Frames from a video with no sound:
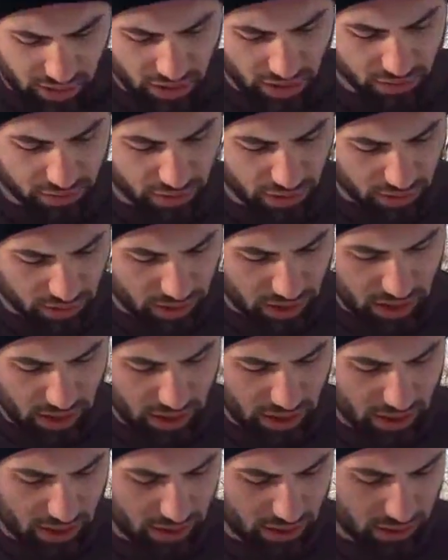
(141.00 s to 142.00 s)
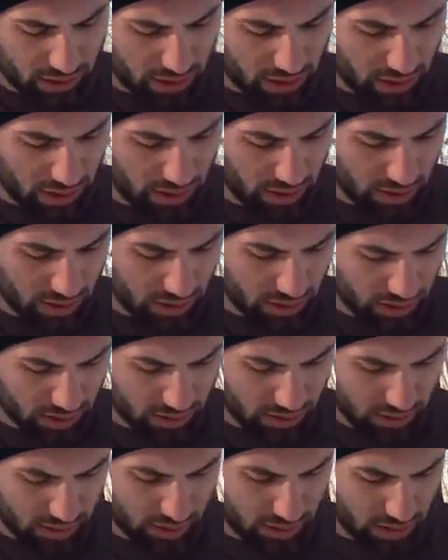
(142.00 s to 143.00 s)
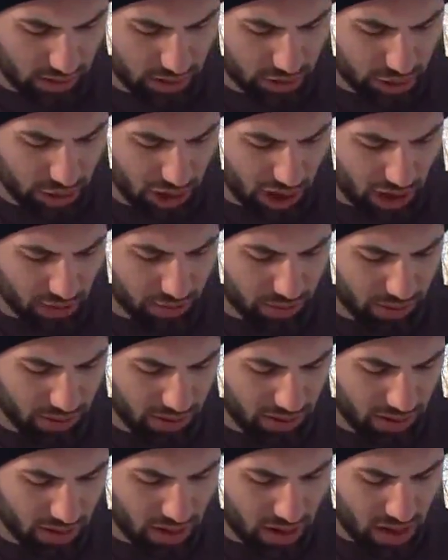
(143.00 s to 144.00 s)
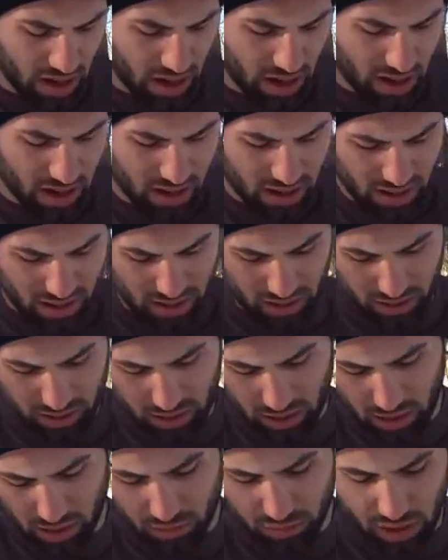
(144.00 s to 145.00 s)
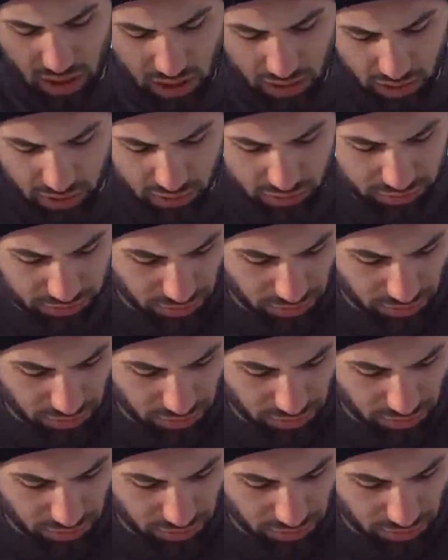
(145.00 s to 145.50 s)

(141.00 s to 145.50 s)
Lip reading: I found it at a ski shop in Colorado